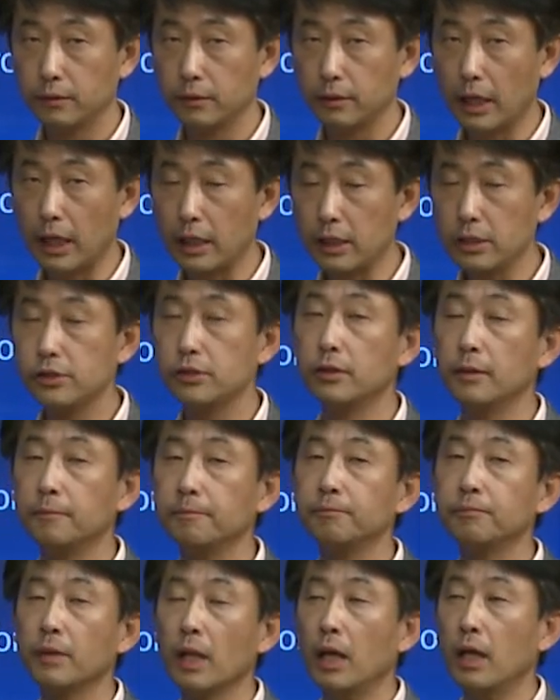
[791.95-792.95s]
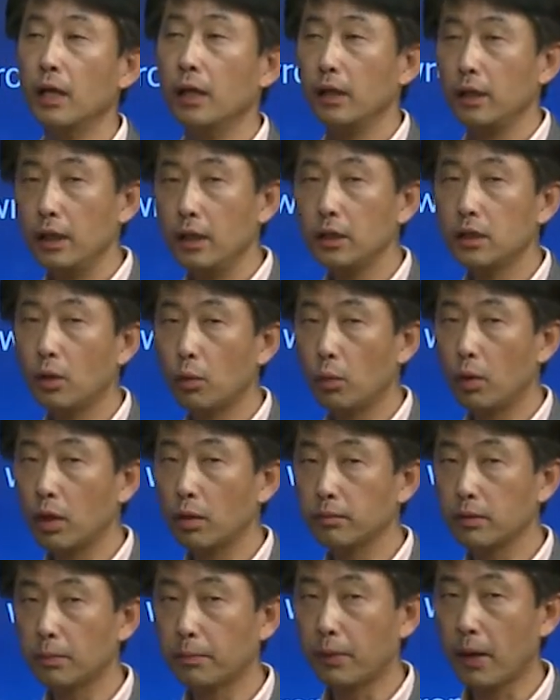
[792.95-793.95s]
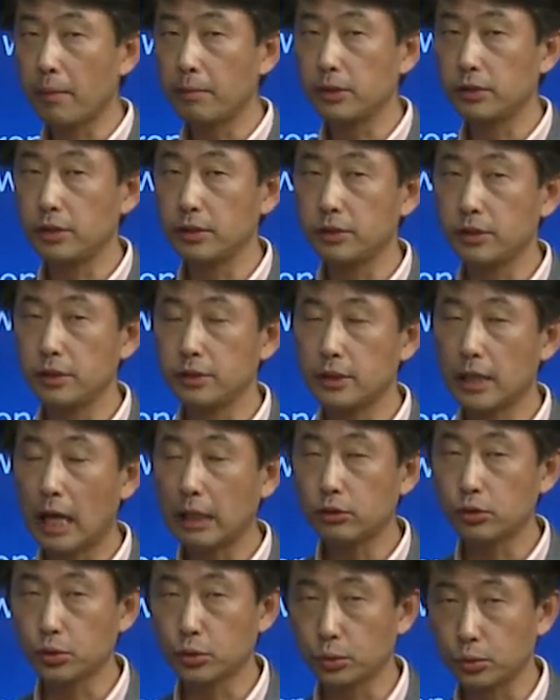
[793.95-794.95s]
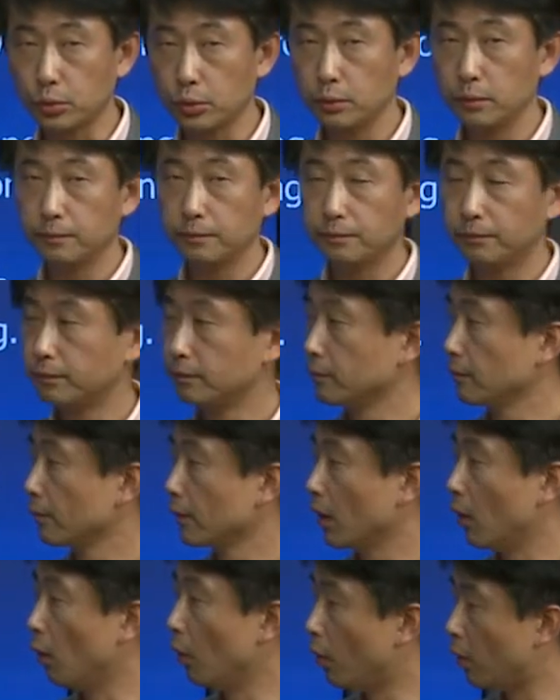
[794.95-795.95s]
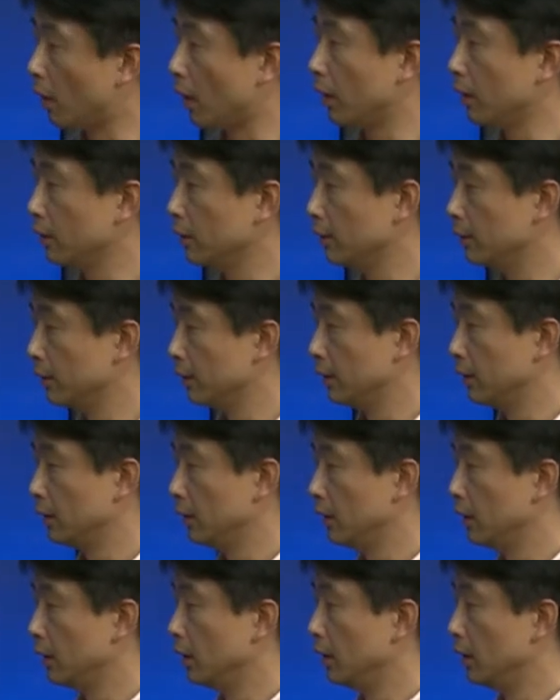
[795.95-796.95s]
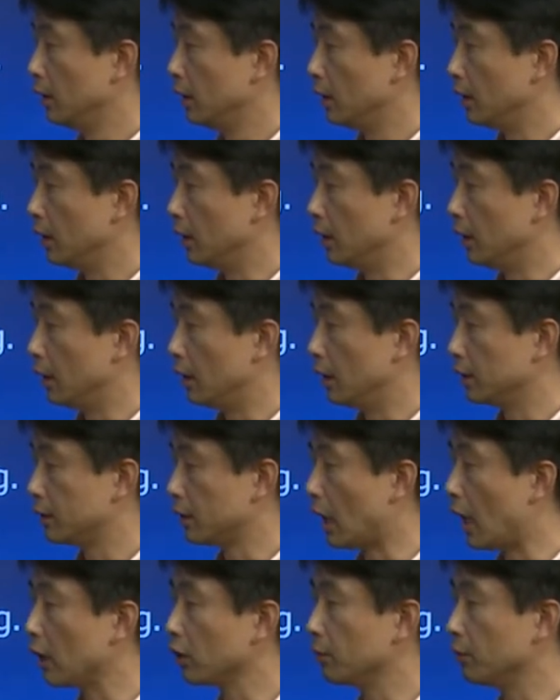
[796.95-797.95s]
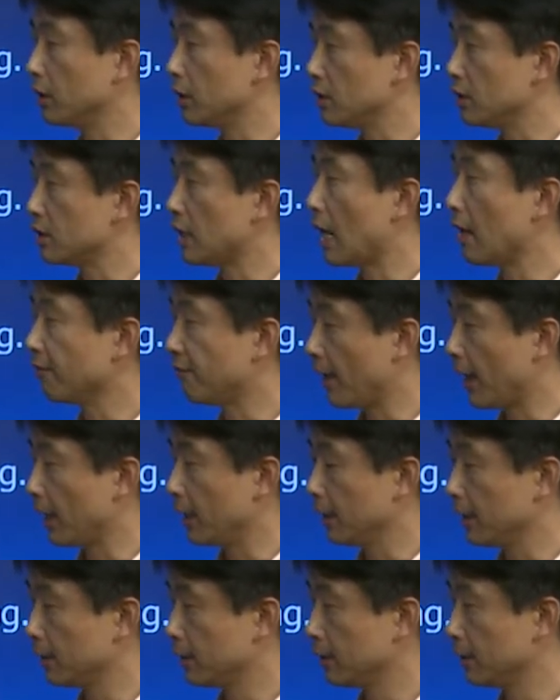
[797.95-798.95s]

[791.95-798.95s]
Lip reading: That is, either one of the premises is not true, or the argument is not valid.